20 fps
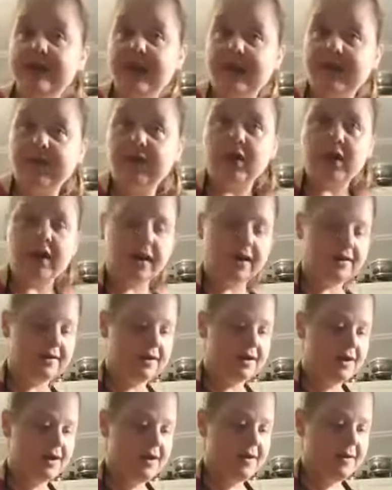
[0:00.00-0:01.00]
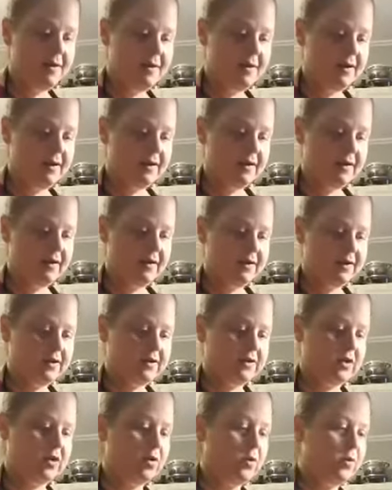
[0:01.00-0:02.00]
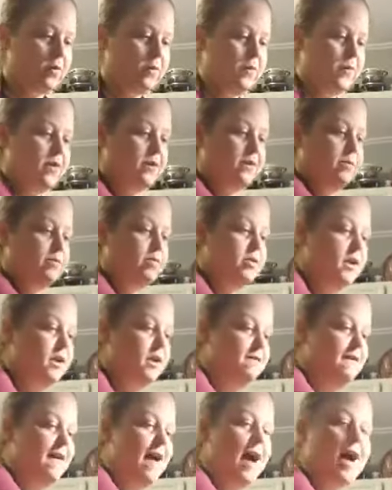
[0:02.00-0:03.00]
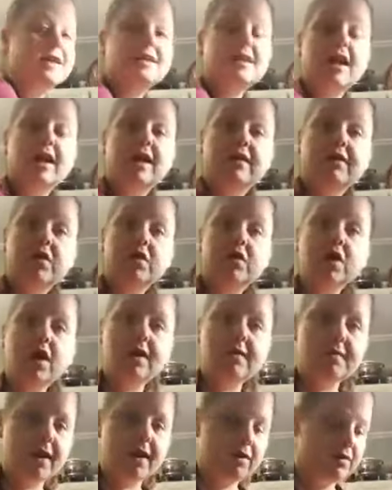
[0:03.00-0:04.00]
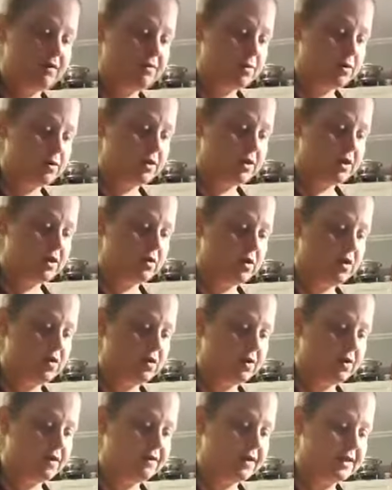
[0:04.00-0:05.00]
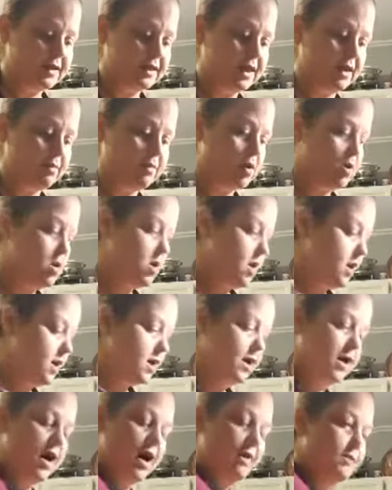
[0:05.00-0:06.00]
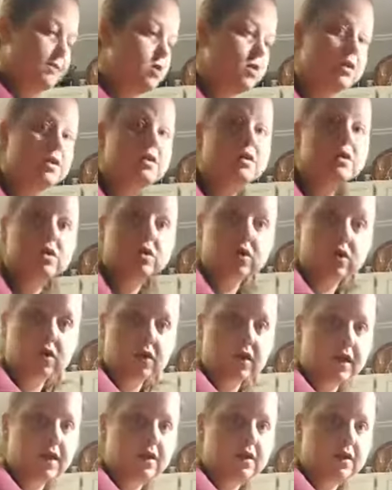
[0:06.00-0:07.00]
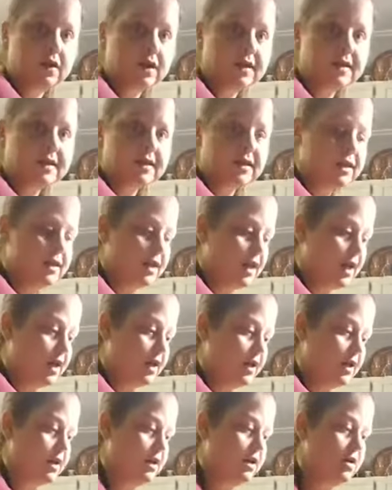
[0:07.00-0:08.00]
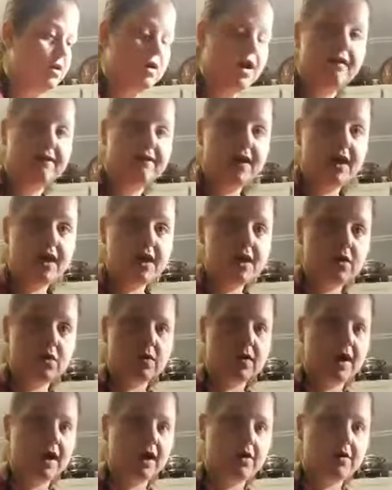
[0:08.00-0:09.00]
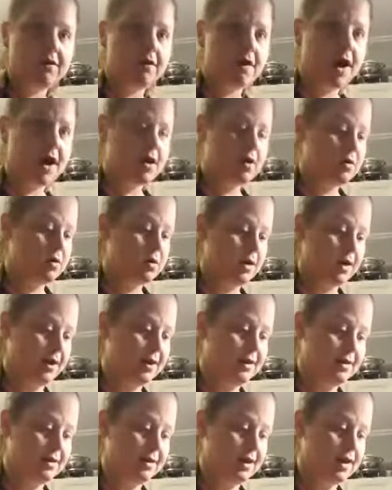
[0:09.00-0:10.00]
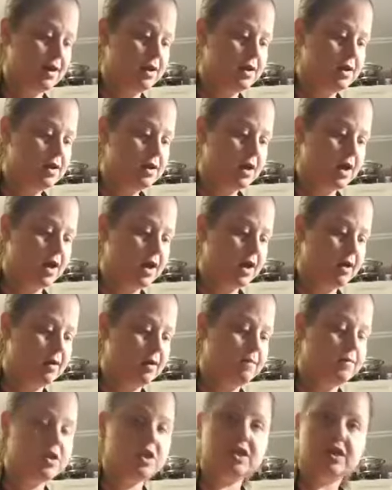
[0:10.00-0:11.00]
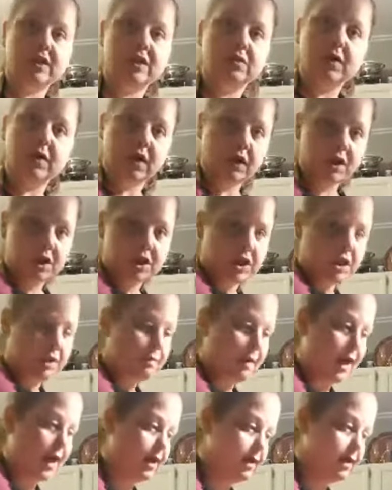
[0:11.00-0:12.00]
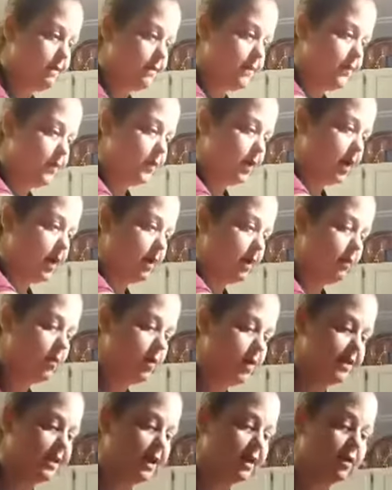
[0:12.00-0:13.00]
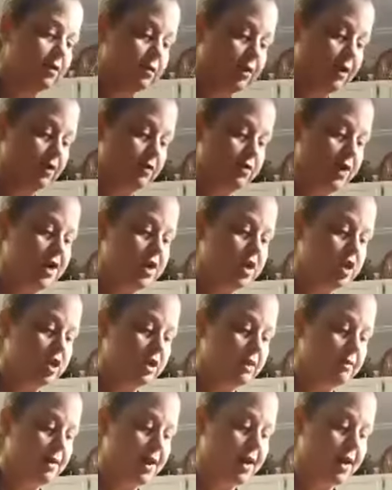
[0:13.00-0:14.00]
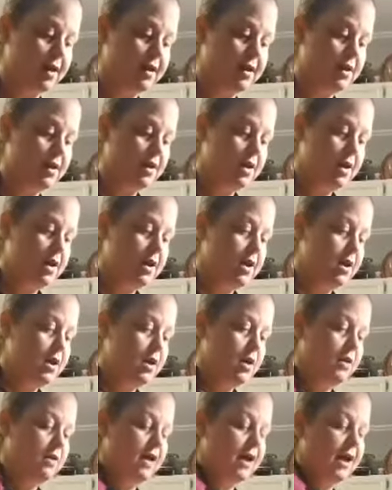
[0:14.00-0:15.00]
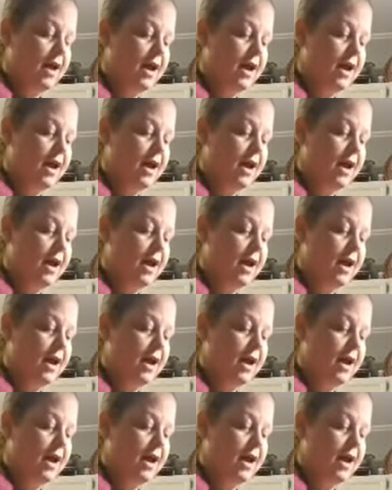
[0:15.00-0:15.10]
left on it. So it's pretty fast. And if you're not a microwave person or you don't have a steamer, you can certainly do this in your oven or an air fryer or anything. Just do it on a sheet pan. We sell a really great sheet pan that